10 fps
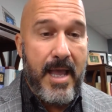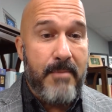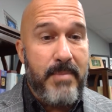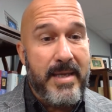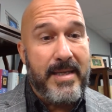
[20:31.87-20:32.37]

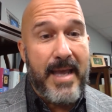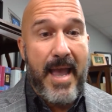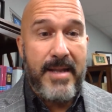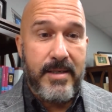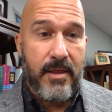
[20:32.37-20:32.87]
and
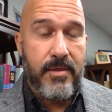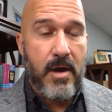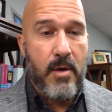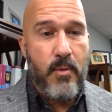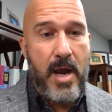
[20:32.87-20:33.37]
begin to
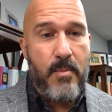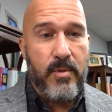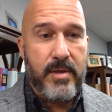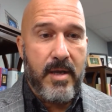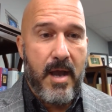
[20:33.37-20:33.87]
thought rhyme
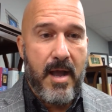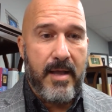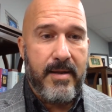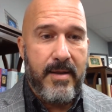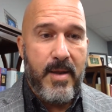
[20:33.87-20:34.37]
with
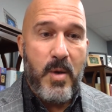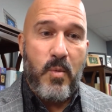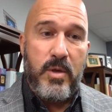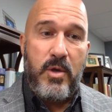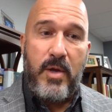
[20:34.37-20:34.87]
God.
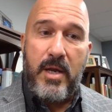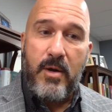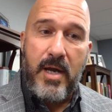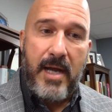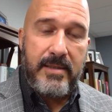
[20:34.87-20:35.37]
When you hear
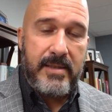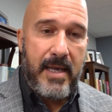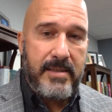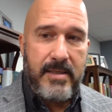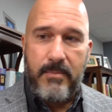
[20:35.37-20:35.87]
God
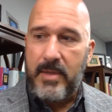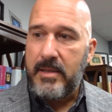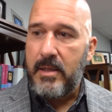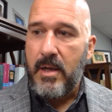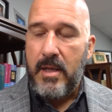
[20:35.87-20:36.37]
say
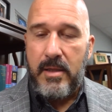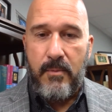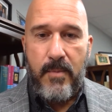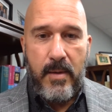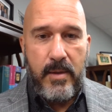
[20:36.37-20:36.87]
something, then
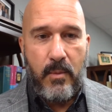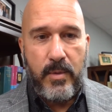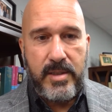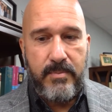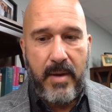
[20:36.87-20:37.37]
then, then
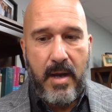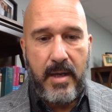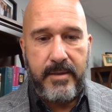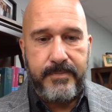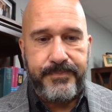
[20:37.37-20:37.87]

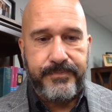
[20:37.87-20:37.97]
respond.